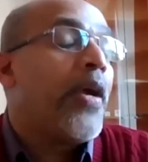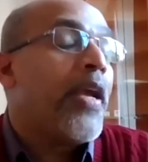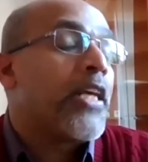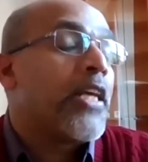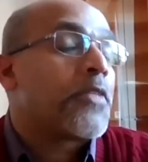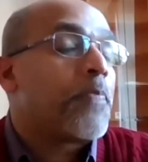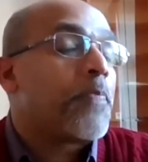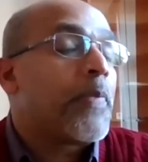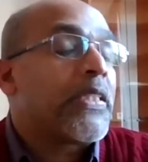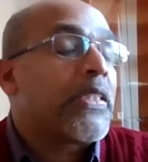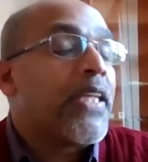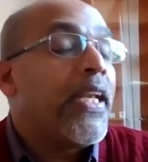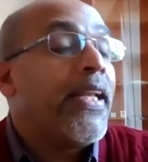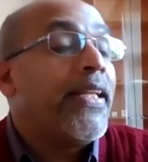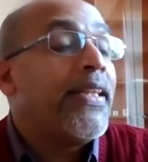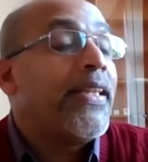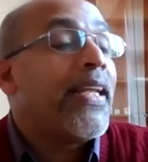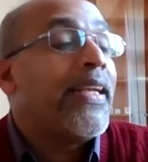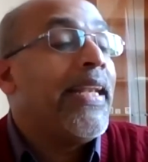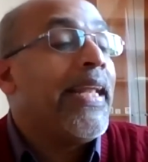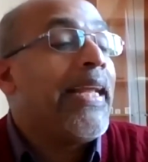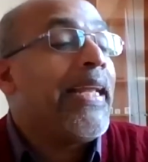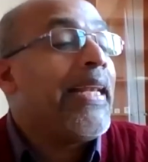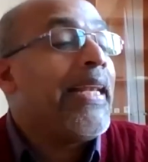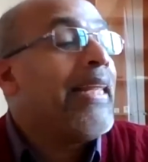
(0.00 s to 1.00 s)
especially in
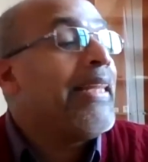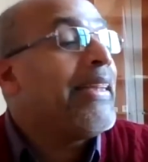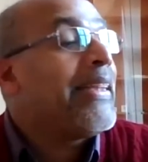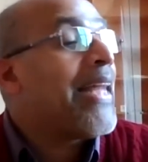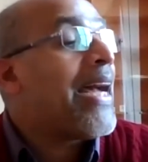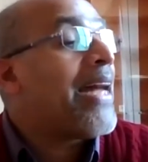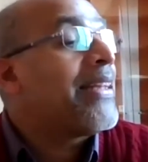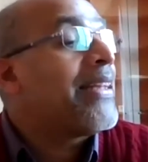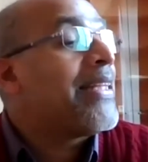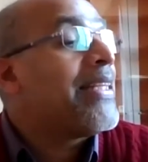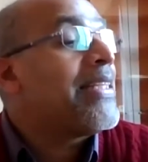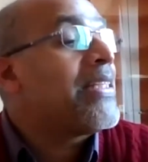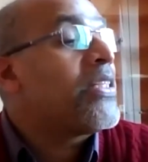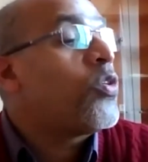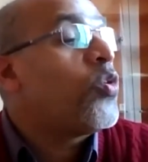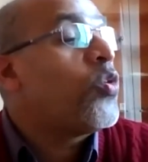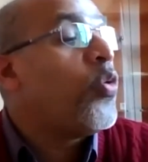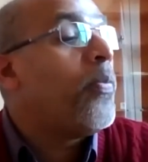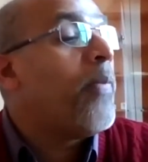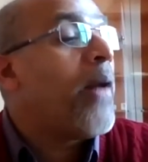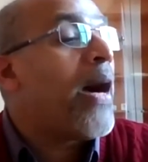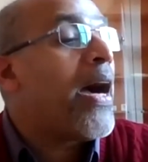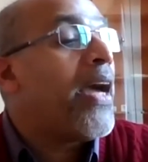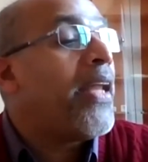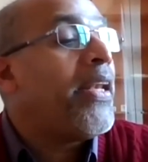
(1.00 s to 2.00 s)
the Dignitatis
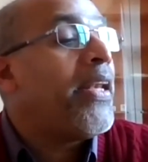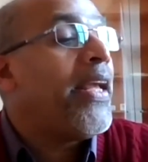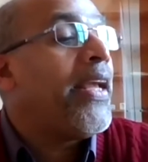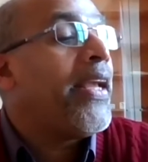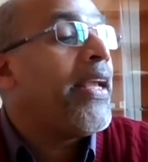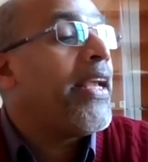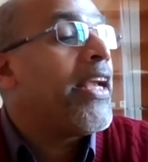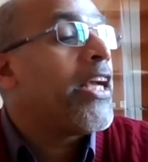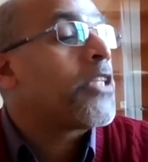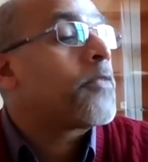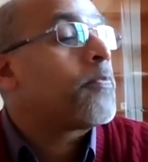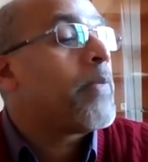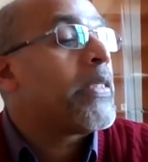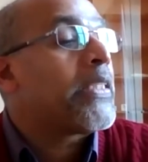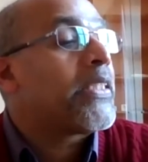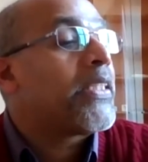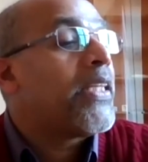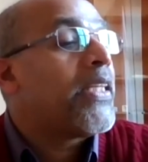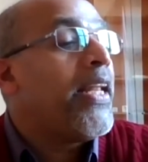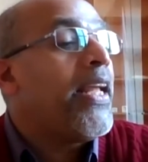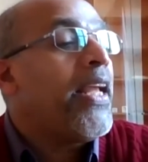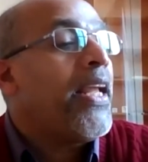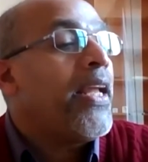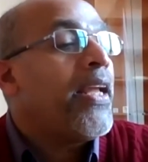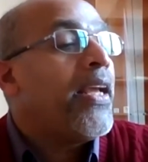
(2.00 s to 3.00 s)
Humanae,
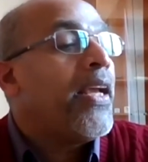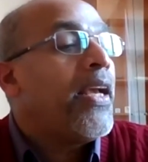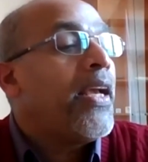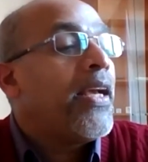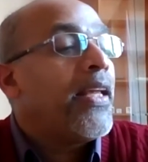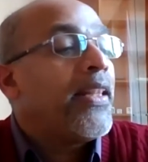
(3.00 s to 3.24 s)
especially